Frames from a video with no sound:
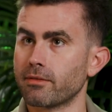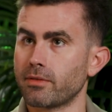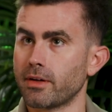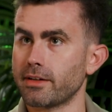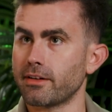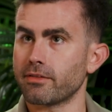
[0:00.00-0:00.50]

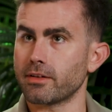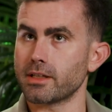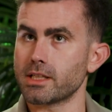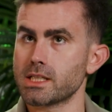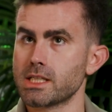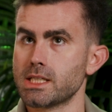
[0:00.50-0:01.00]
very different.
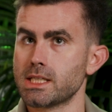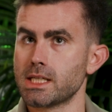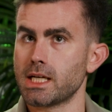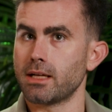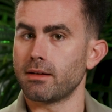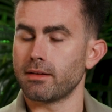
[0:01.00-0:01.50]

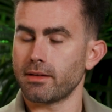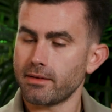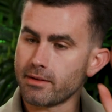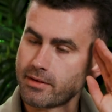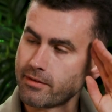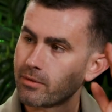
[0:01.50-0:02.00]

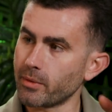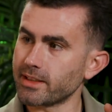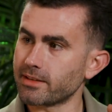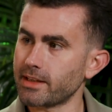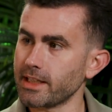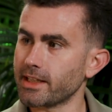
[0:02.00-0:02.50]
They're different
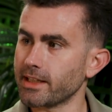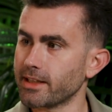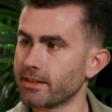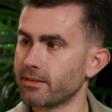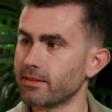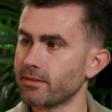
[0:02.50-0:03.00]
ways of thinking,
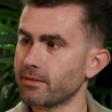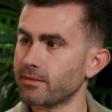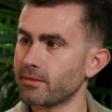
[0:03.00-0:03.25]
and